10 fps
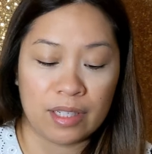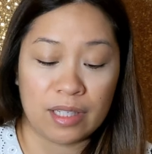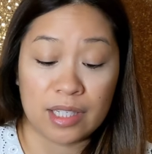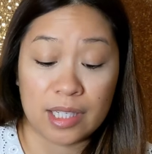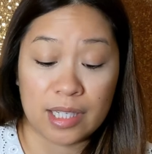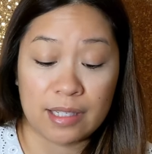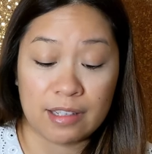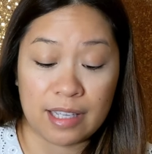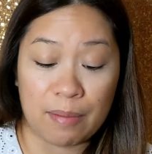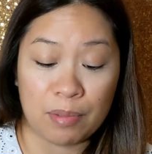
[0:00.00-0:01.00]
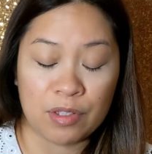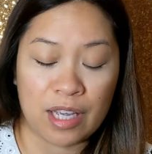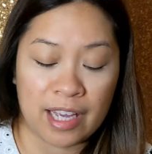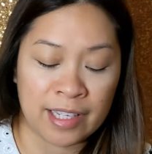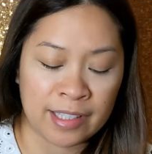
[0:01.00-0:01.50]
and this is a sample
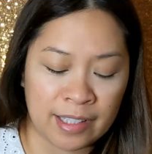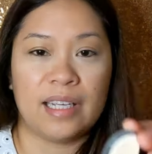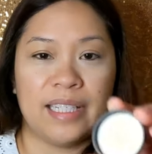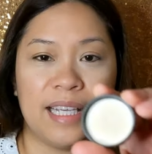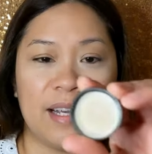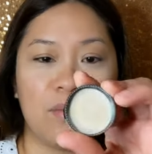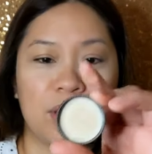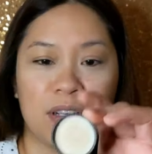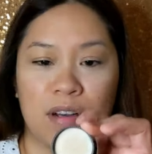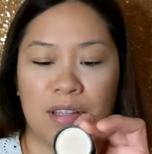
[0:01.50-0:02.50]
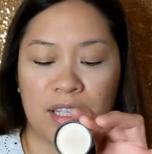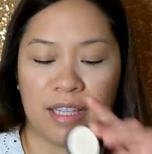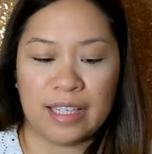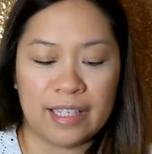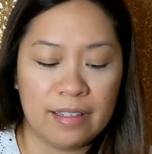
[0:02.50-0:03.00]
size. I take what's on the
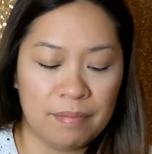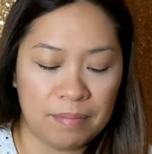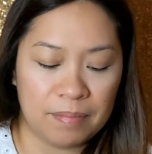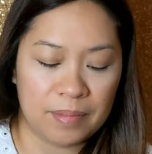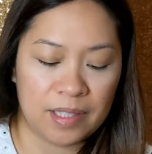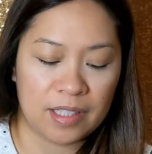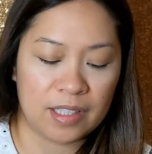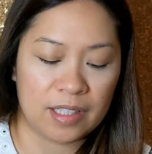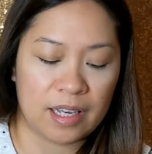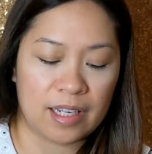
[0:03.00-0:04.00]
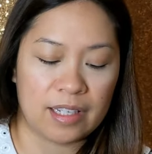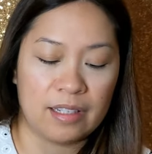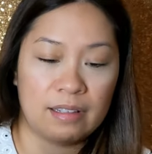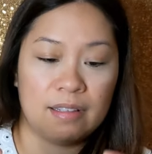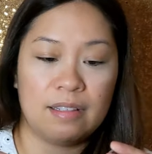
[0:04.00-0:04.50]
lid and just kind
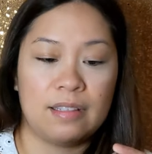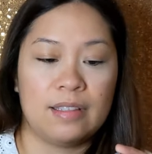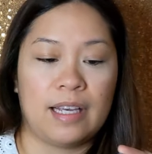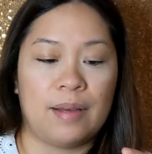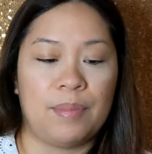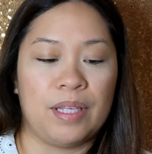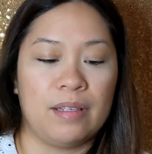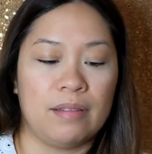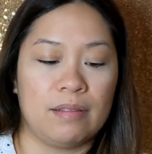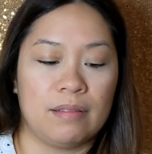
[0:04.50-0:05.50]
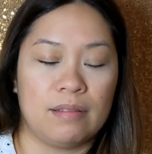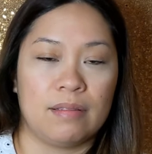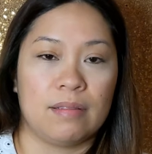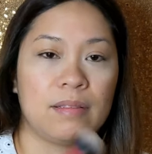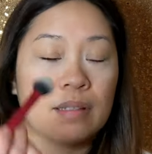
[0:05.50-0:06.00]
of dab it
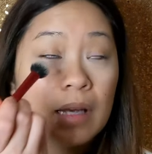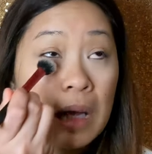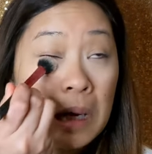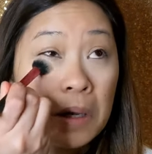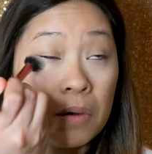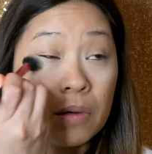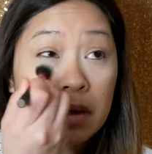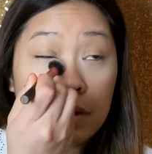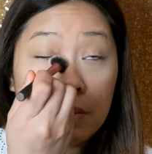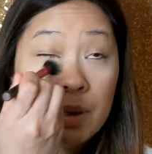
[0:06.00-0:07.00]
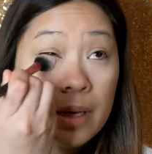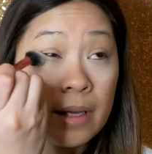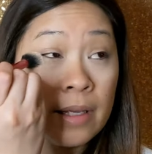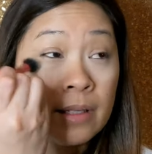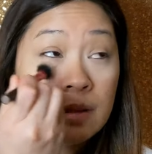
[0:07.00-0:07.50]
and go under my
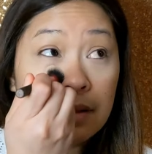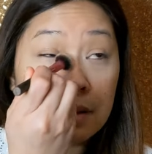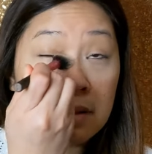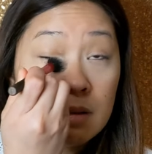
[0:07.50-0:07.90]
eyes.